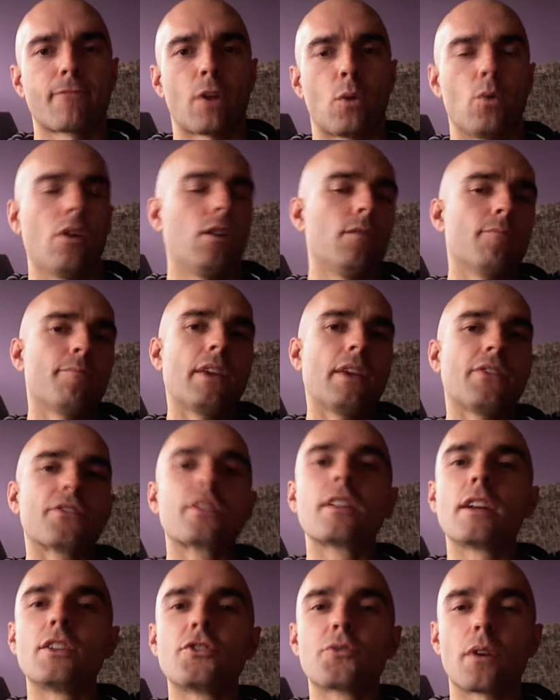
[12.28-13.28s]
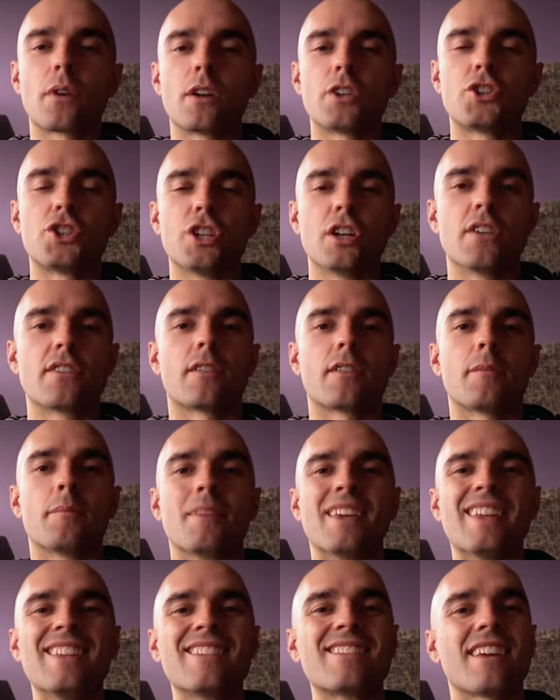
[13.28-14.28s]
well, basically I just wanted to share some
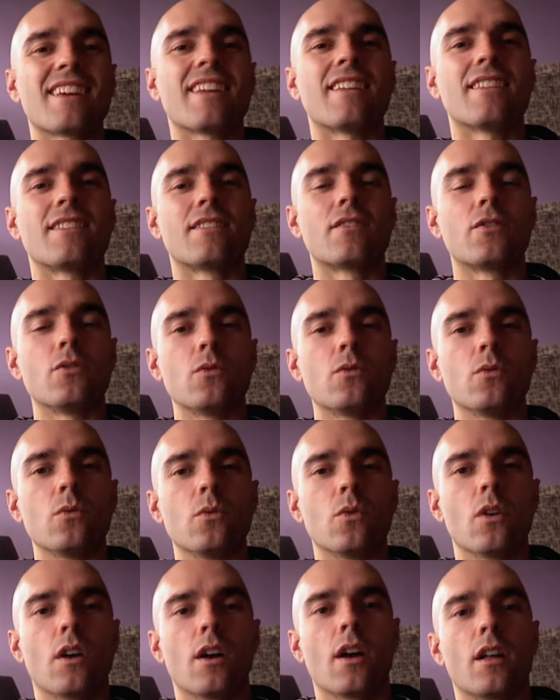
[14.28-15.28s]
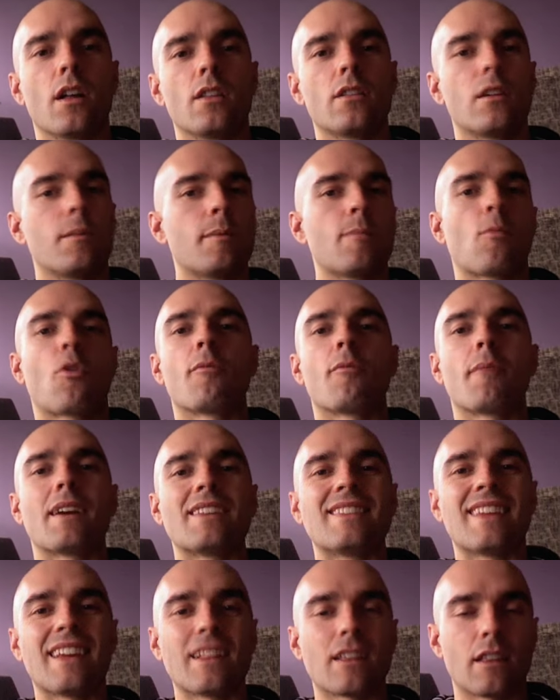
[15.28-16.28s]
insight into a little bit more of my
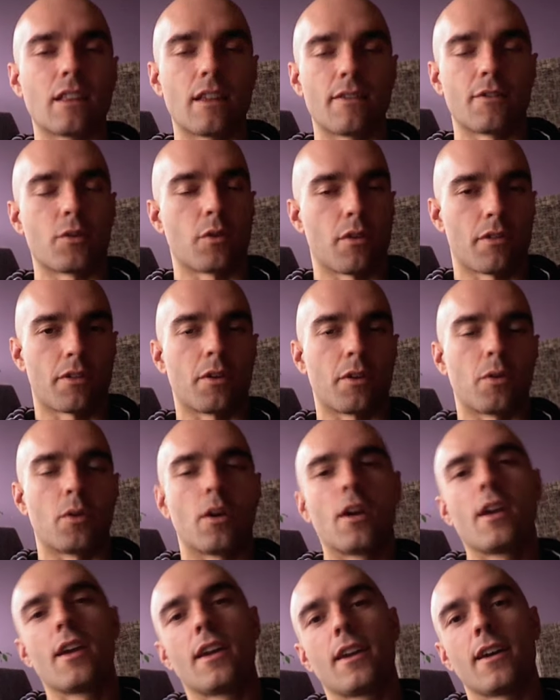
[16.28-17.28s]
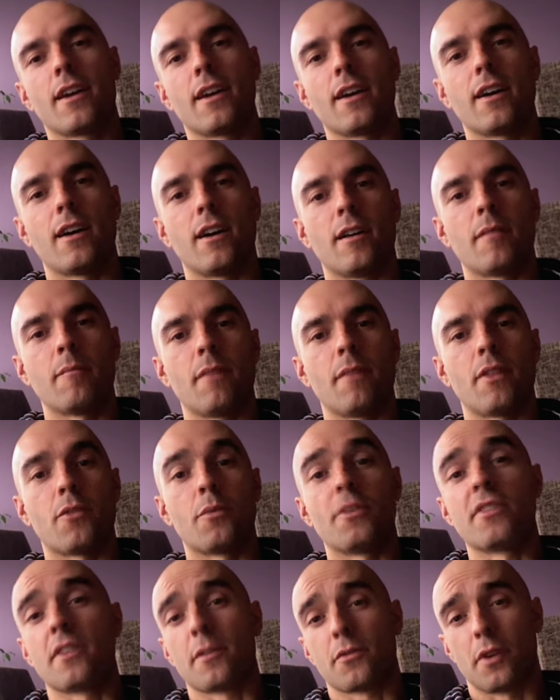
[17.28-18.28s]
daily living with you. And the
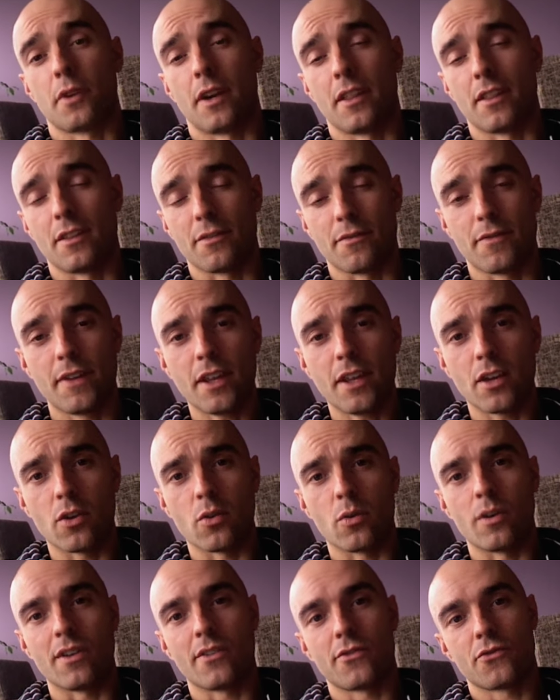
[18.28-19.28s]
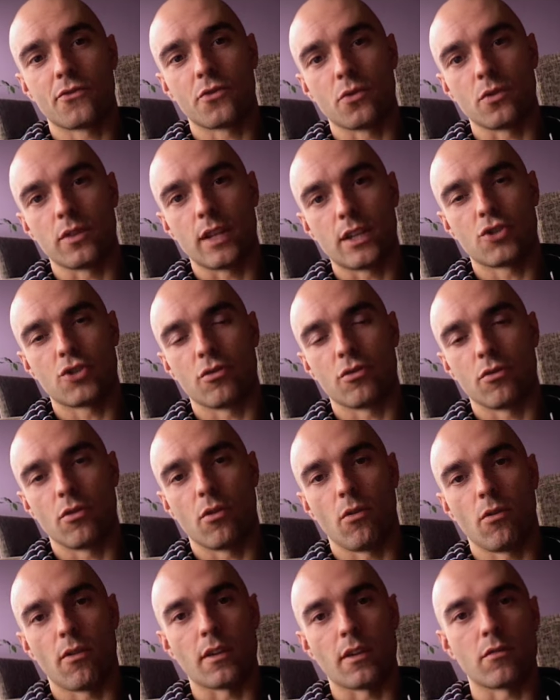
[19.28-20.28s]
reason I'm creating this video is to let you
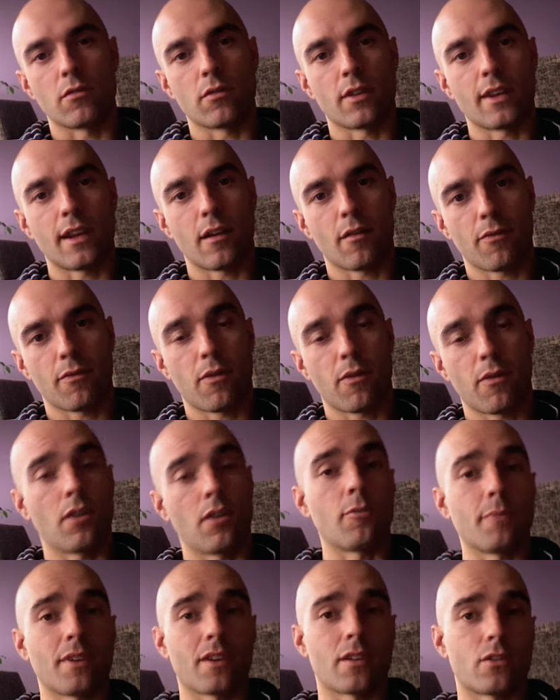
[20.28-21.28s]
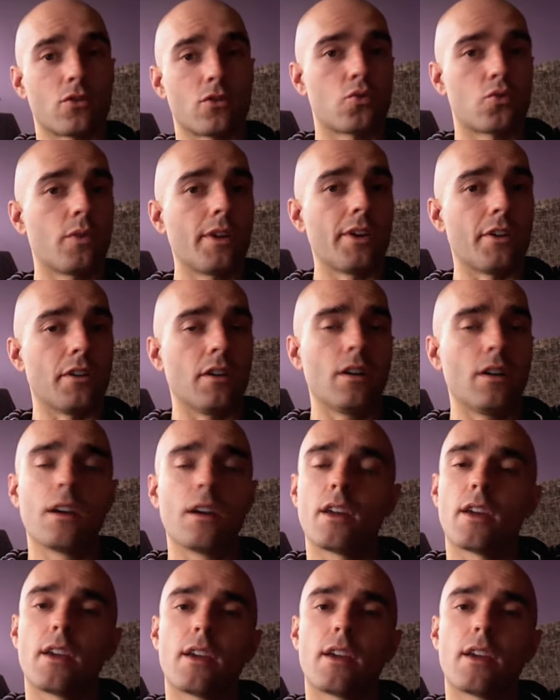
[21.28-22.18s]
know that you can now follow me on Twitter,